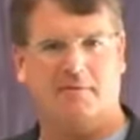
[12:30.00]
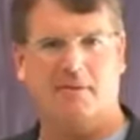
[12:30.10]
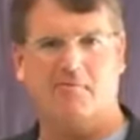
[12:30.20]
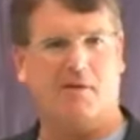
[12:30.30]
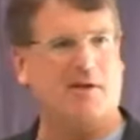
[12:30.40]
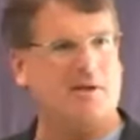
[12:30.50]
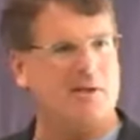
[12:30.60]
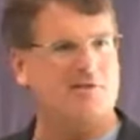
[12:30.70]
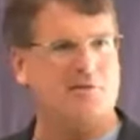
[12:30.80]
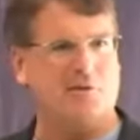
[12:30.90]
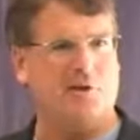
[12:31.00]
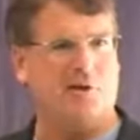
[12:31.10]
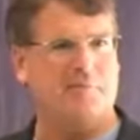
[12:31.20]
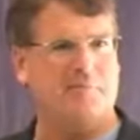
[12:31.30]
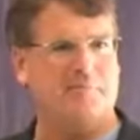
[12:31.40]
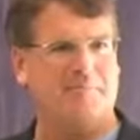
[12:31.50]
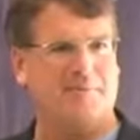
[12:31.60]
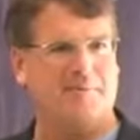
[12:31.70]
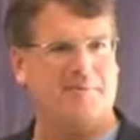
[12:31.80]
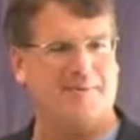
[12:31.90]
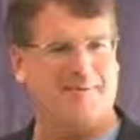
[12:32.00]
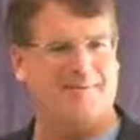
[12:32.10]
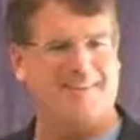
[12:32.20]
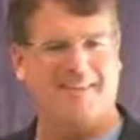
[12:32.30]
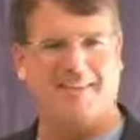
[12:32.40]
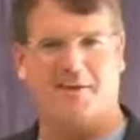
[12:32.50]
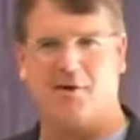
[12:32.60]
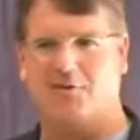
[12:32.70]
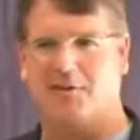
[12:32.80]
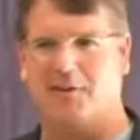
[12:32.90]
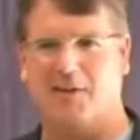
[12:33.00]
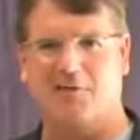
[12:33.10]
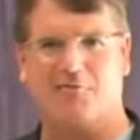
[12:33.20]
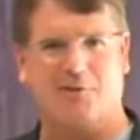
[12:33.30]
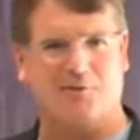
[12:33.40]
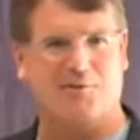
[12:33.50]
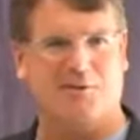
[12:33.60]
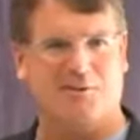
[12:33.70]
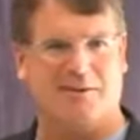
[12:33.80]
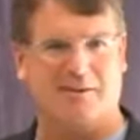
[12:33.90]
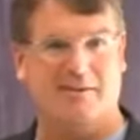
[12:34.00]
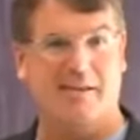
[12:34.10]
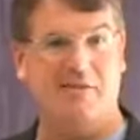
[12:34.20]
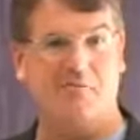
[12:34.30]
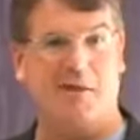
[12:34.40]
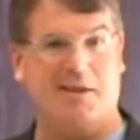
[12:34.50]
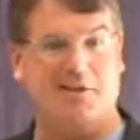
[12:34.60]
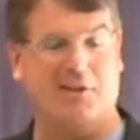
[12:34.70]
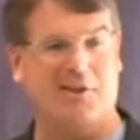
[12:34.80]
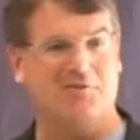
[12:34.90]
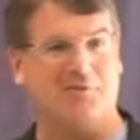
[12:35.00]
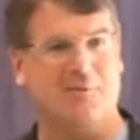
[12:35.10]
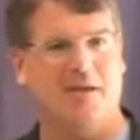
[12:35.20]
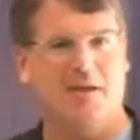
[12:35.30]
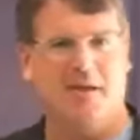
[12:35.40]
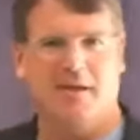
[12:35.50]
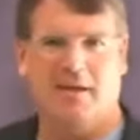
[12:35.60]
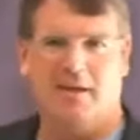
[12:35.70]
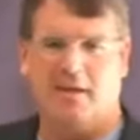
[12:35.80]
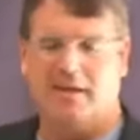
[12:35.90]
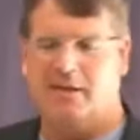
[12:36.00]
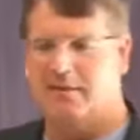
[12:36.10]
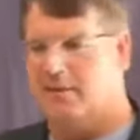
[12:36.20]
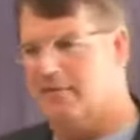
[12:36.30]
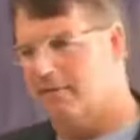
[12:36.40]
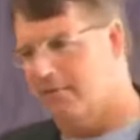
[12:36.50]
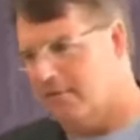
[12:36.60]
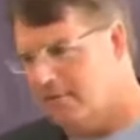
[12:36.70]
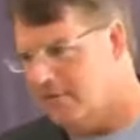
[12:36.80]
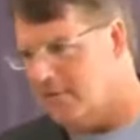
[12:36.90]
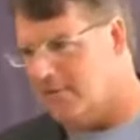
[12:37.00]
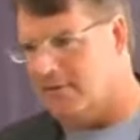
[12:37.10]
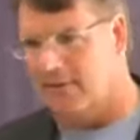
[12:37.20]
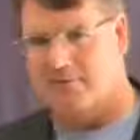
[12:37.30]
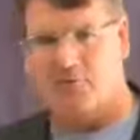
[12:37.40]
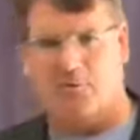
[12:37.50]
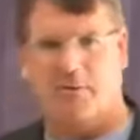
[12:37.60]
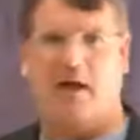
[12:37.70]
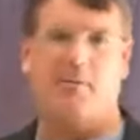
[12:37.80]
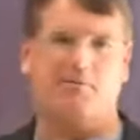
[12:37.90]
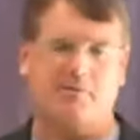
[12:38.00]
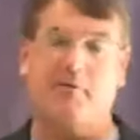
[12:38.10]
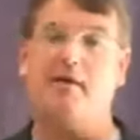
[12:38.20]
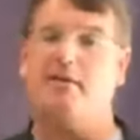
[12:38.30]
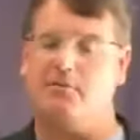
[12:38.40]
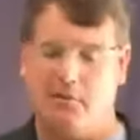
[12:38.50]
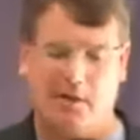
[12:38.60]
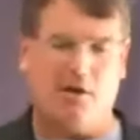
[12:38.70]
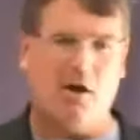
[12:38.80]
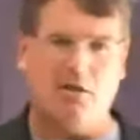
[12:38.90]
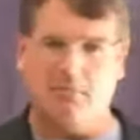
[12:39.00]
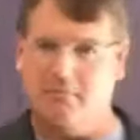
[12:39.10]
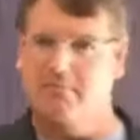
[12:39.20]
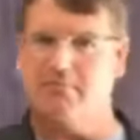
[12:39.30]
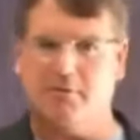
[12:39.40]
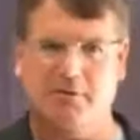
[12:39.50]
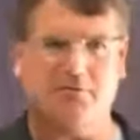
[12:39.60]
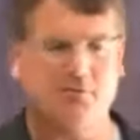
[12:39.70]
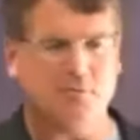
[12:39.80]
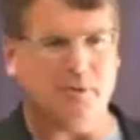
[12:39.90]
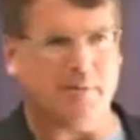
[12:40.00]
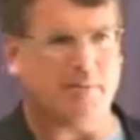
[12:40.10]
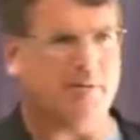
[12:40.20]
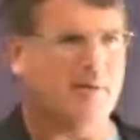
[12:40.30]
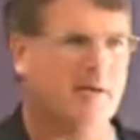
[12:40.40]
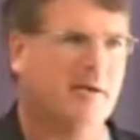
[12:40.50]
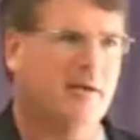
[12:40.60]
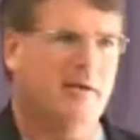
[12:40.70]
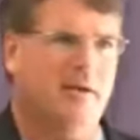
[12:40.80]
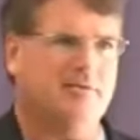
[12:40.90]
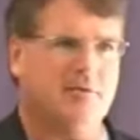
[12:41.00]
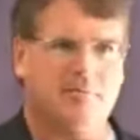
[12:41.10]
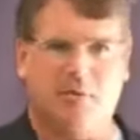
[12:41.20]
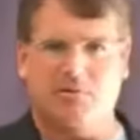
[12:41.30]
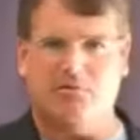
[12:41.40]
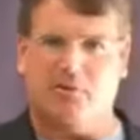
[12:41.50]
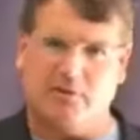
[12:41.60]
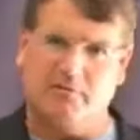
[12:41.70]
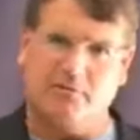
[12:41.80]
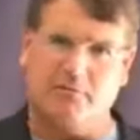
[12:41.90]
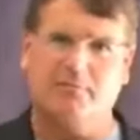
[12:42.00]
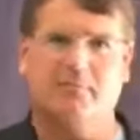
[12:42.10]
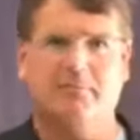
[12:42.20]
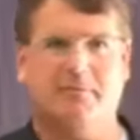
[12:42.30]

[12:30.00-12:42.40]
Deregulation law. They called it electric utility deregulation. And so I was invited to write a column for this newspaper, and so I'm always looking for